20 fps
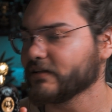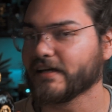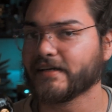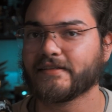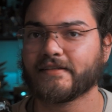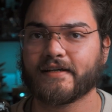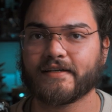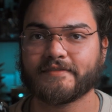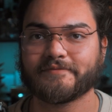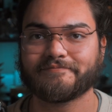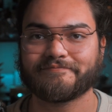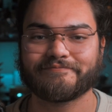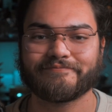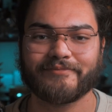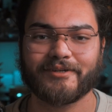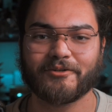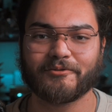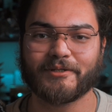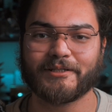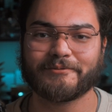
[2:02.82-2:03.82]
light died.
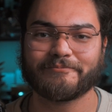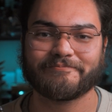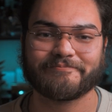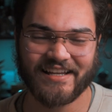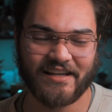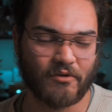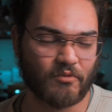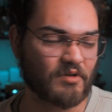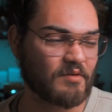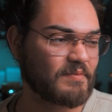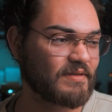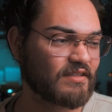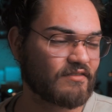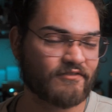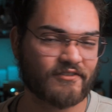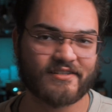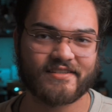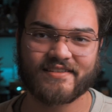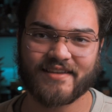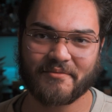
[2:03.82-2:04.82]
Oh well, wouldn't be the
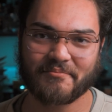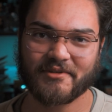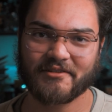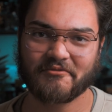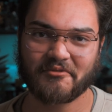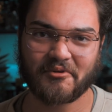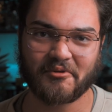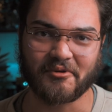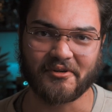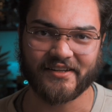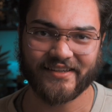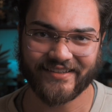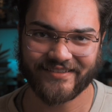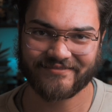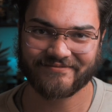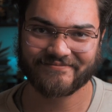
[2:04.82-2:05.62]
first time mid-recording.